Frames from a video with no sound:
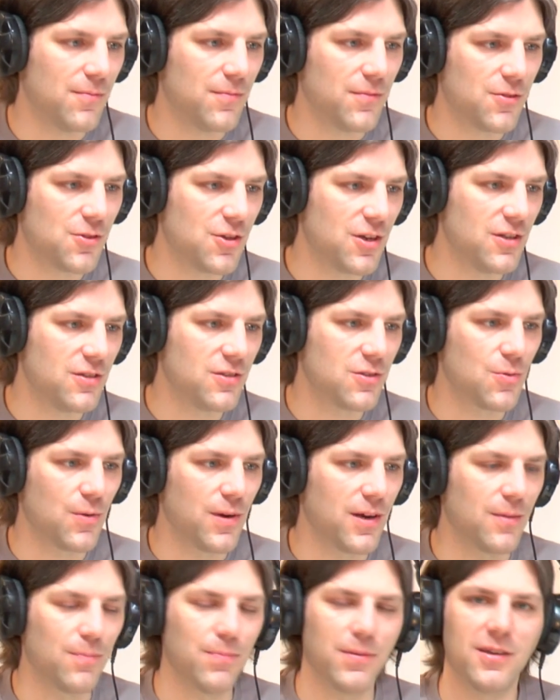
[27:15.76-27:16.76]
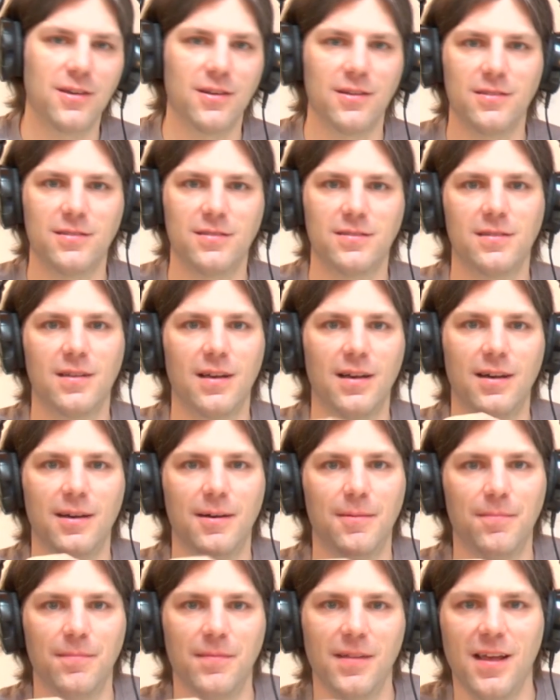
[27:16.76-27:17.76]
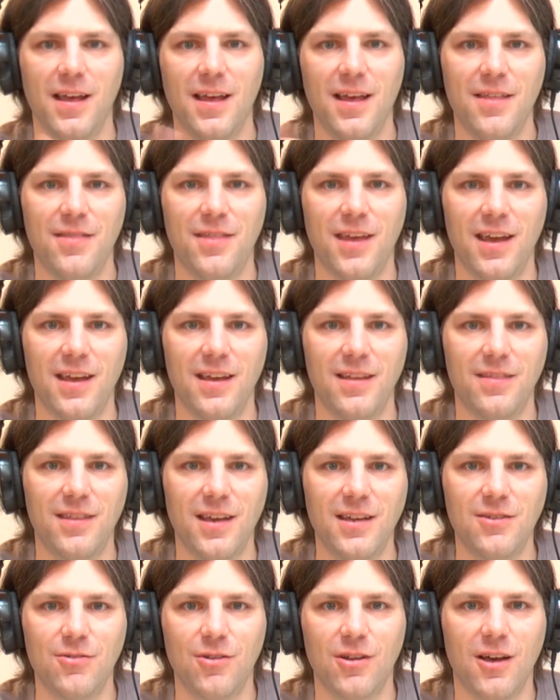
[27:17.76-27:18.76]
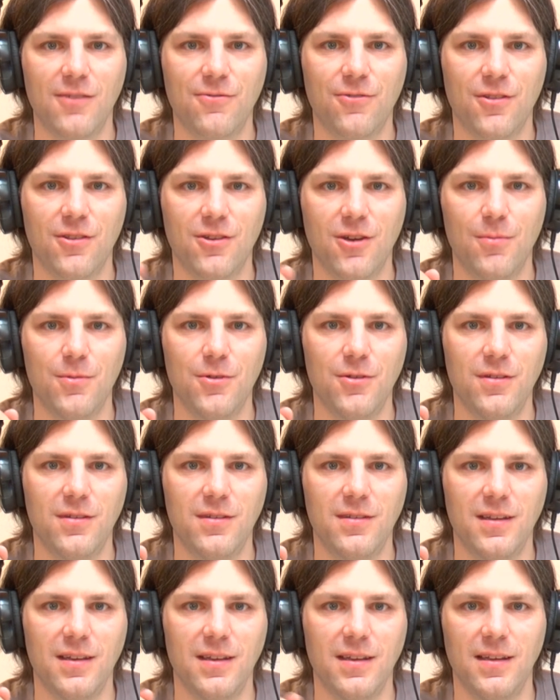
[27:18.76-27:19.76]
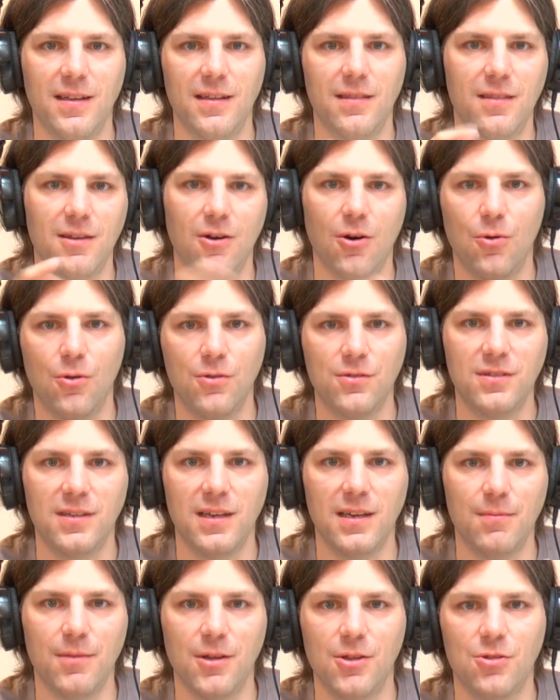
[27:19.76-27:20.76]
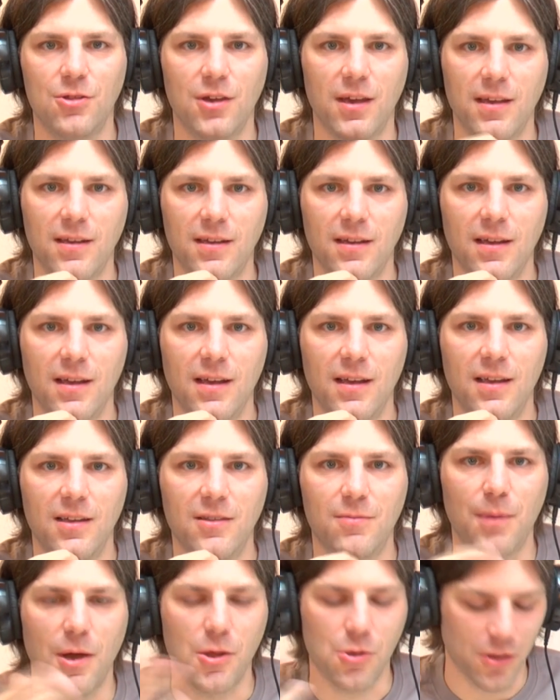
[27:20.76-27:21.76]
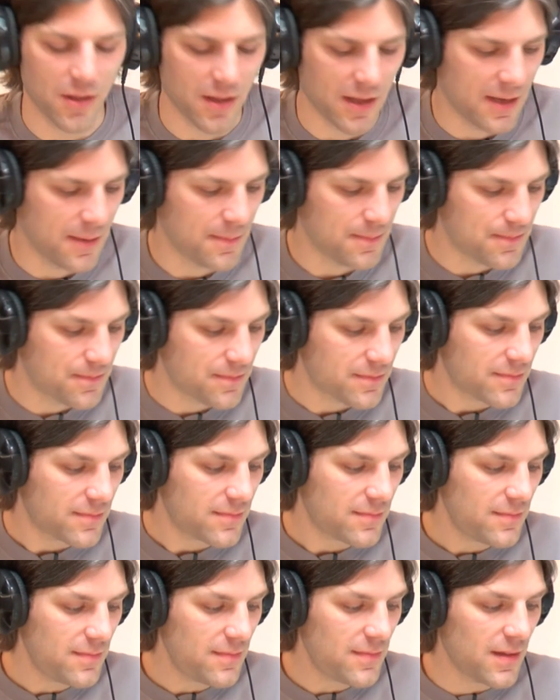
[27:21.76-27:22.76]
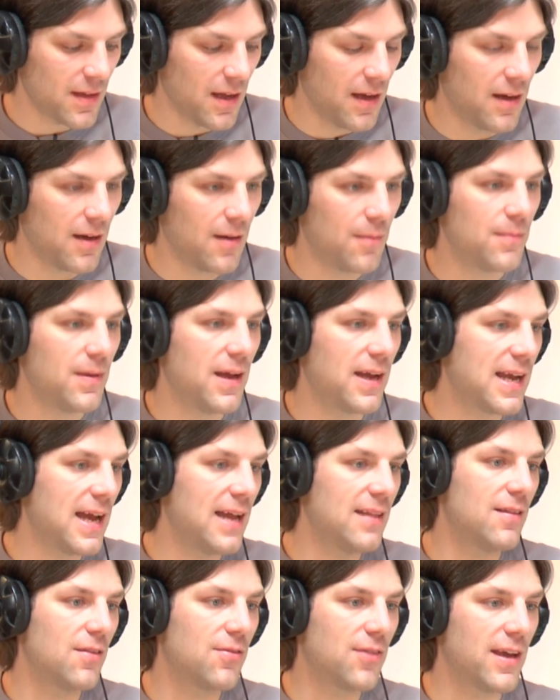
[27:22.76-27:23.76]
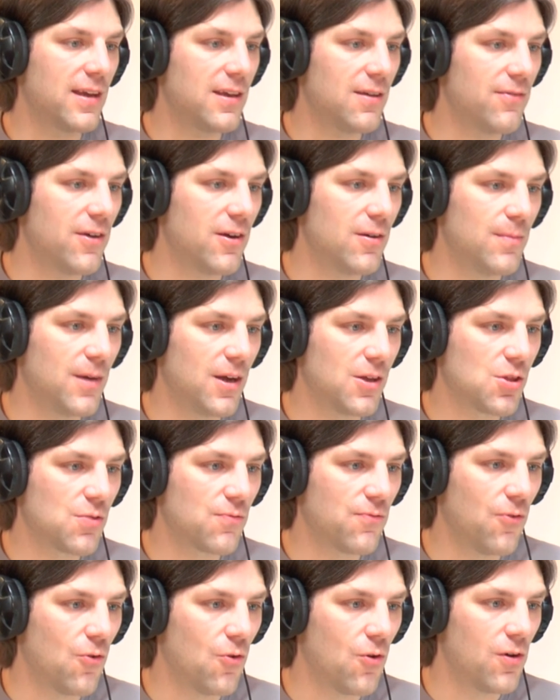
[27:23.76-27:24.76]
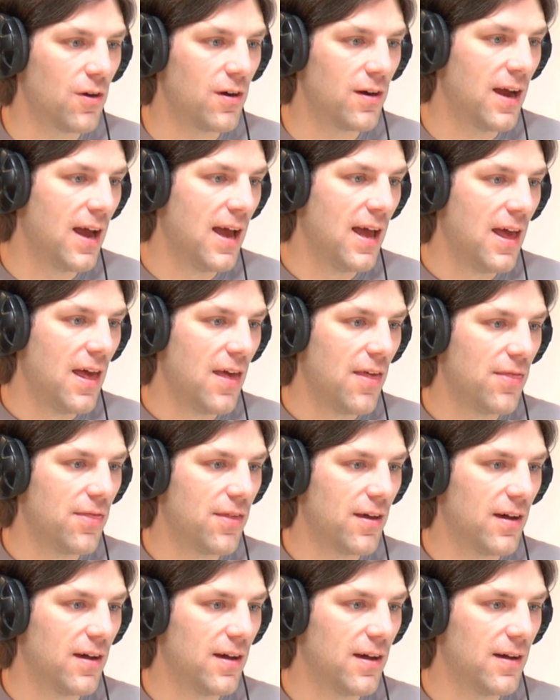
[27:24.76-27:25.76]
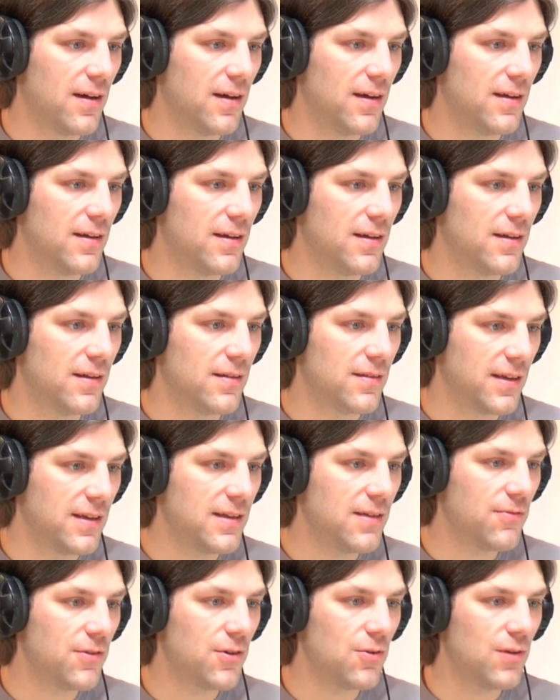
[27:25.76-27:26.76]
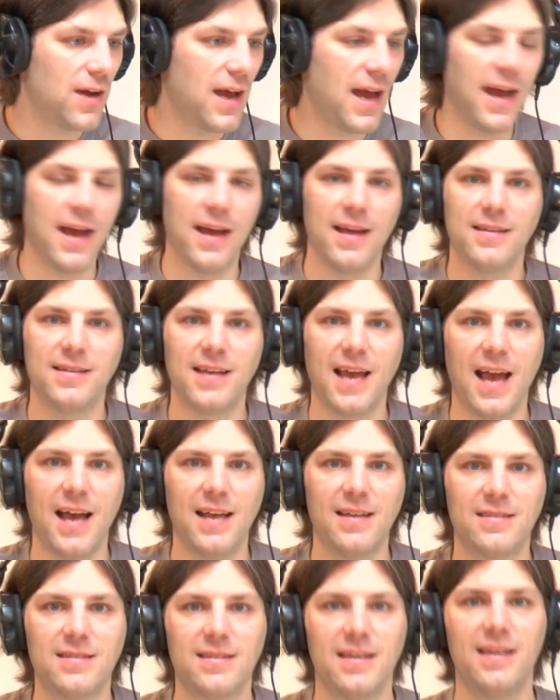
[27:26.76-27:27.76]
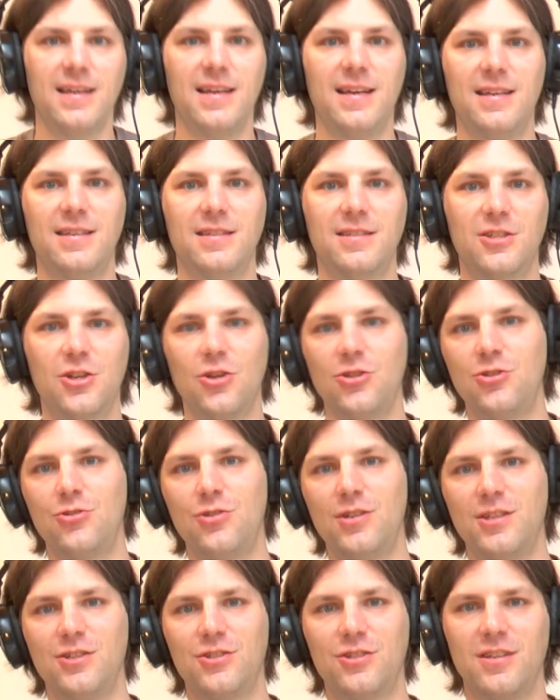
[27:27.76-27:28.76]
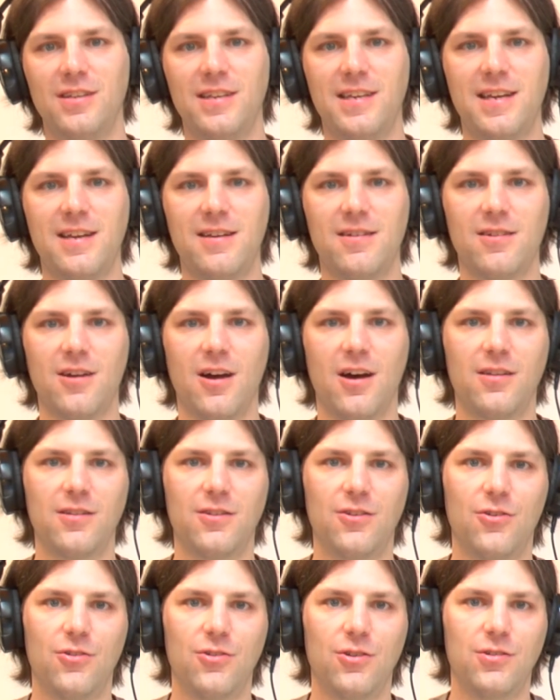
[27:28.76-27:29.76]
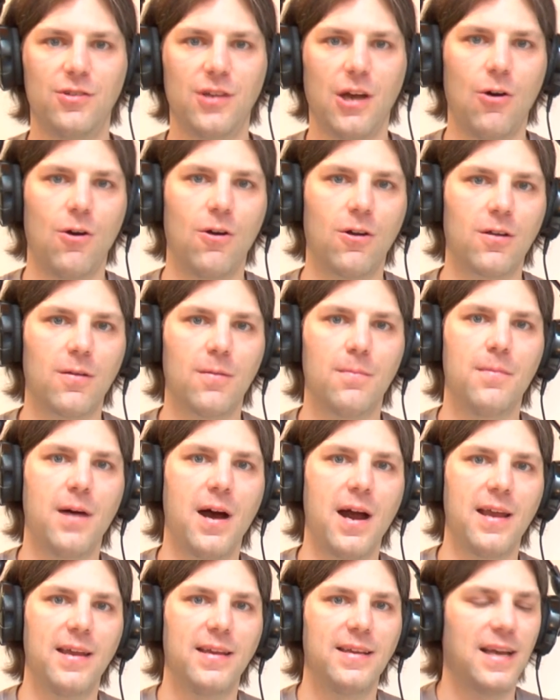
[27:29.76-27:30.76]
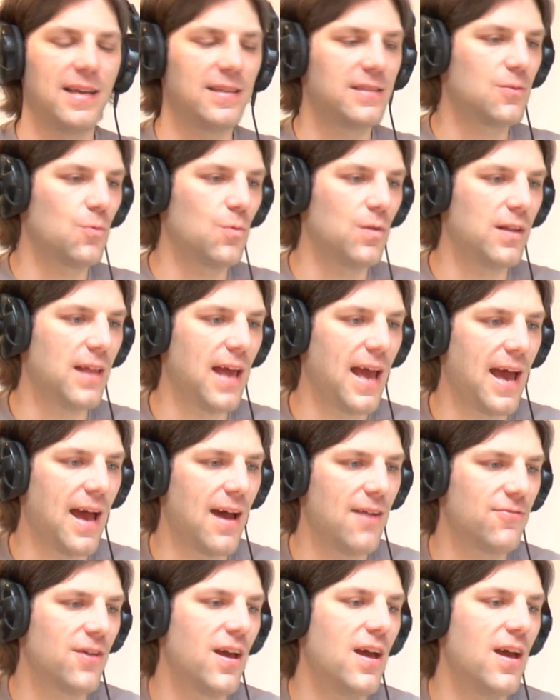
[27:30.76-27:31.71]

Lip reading: G Squared, because they do a lot for the community, the whole team, and Jake especially. Again, thank you very much for the interview, and as it is good tradition here on YoyoTalk, my guest will have